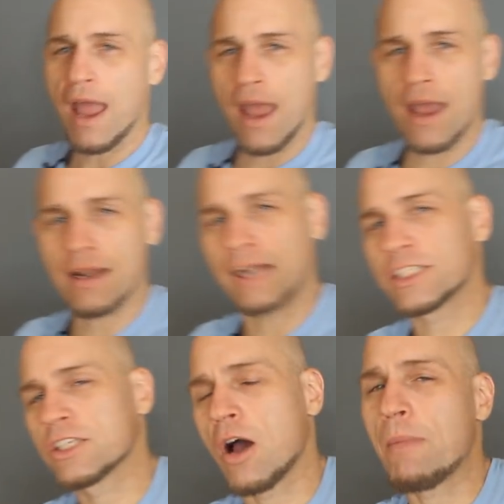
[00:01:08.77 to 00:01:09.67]
And I
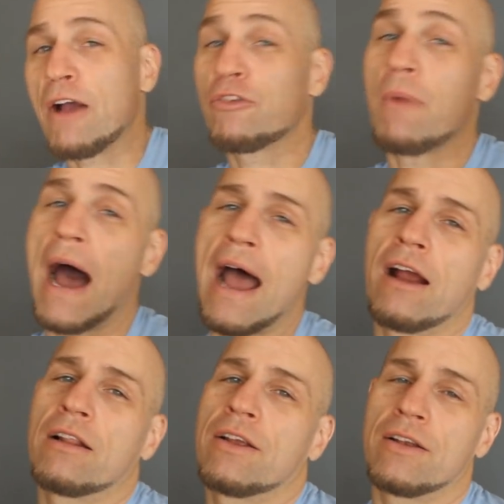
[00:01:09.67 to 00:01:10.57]
just got back from
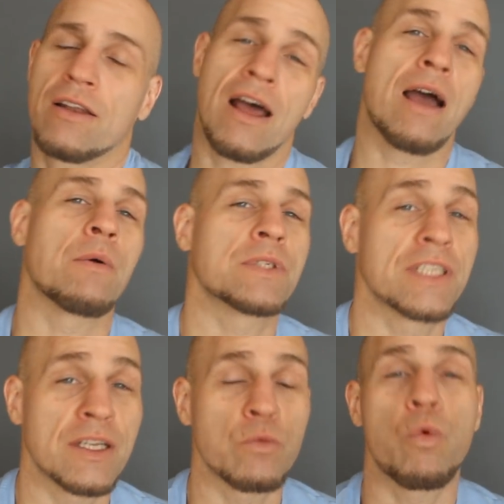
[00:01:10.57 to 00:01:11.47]
Ireland. I was
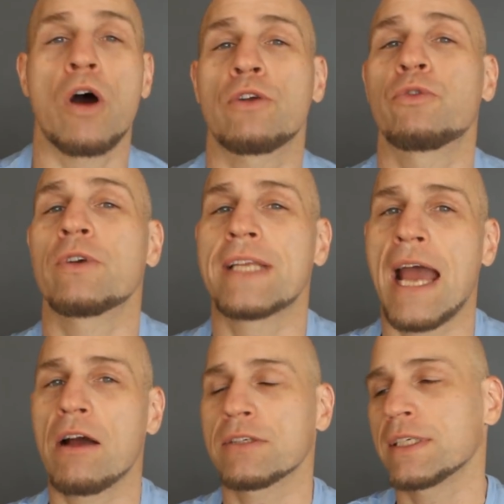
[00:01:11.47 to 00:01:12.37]
in Waterford
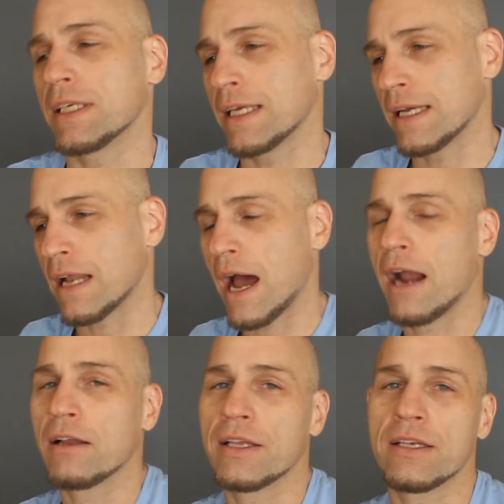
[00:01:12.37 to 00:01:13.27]
County in
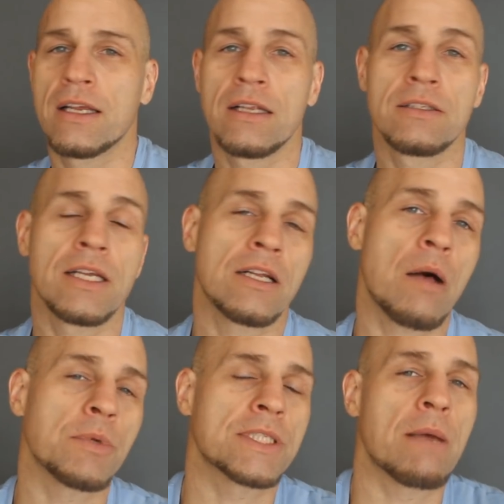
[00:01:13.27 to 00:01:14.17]
Ireland, did a
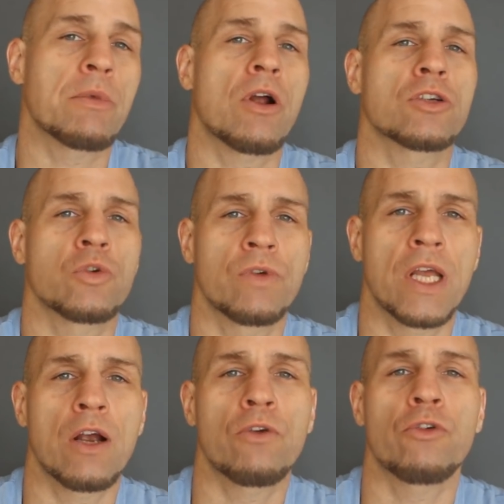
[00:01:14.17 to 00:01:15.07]
couple seminars over
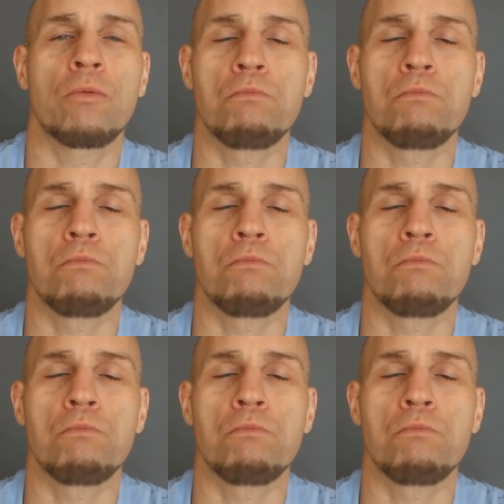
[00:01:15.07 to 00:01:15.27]
there for